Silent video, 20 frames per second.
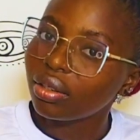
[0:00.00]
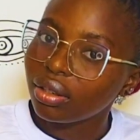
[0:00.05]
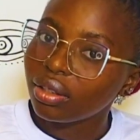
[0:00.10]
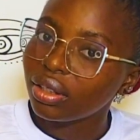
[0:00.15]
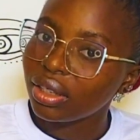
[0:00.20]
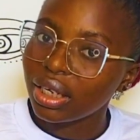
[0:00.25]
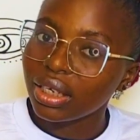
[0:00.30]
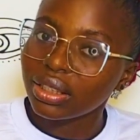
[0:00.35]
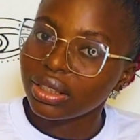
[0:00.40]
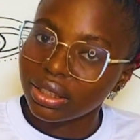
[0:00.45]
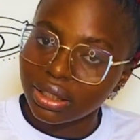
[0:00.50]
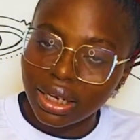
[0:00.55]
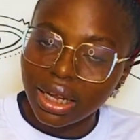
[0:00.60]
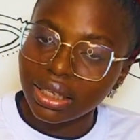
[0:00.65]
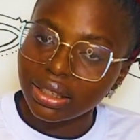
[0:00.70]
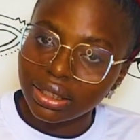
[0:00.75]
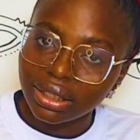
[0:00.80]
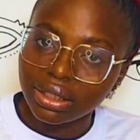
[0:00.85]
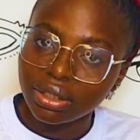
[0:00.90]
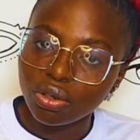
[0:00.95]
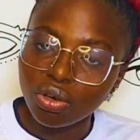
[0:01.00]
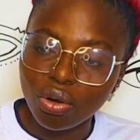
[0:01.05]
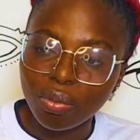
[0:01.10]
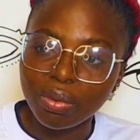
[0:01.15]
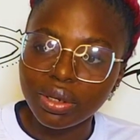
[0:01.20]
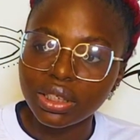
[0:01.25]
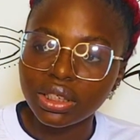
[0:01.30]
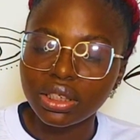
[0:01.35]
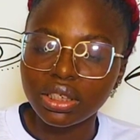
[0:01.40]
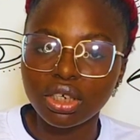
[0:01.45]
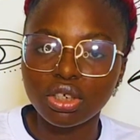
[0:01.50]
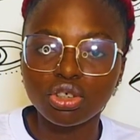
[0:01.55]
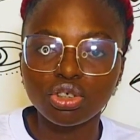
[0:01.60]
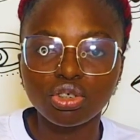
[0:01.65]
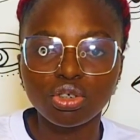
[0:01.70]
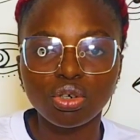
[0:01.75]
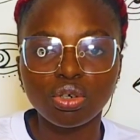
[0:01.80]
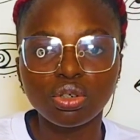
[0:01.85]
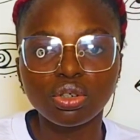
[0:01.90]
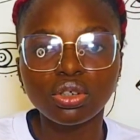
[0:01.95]
Yes, that's in the comment
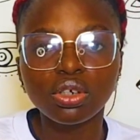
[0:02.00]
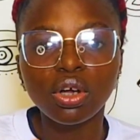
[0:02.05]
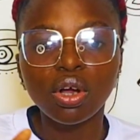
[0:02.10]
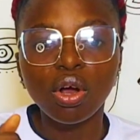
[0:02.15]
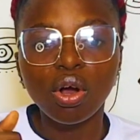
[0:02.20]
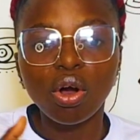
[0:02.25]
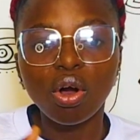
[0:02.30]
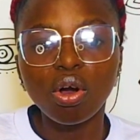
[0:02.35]
section.